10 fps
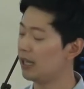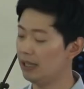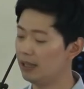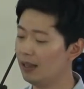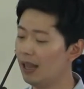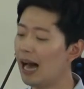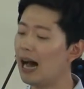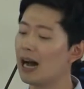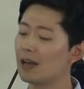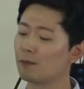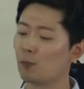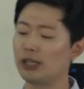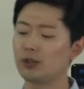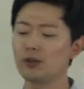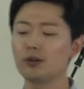In life,
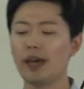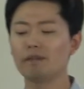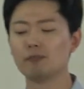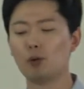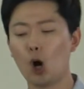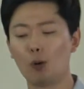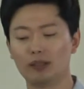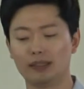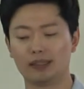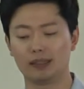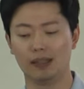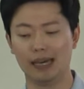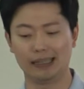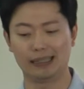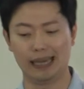we too have moments
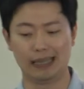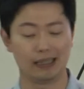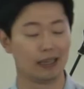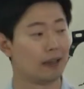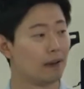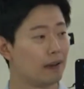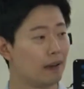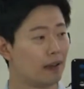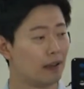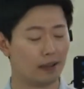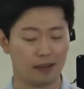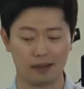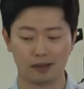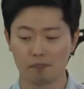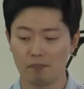like that
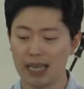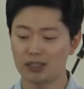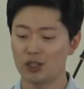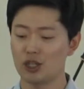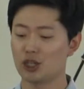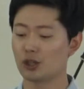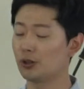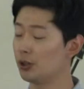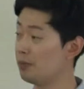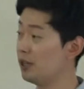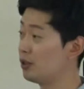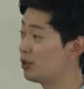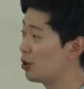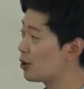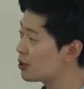the message could be a
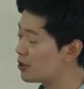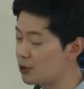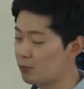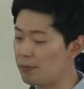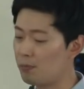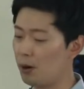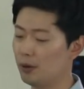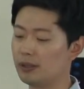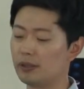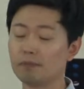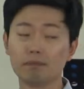doctor's report.